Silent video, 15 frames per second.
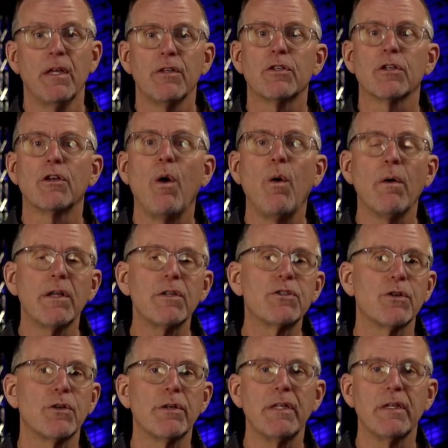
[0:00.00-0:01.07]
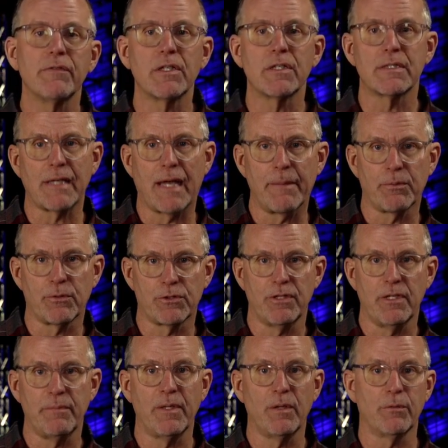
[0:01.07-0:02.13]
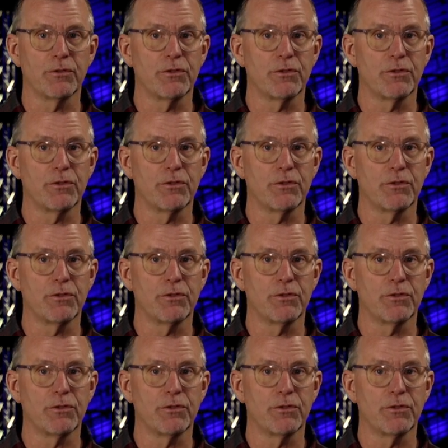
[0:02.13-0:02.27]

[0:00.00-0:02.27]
to go on a journey of discipleship that will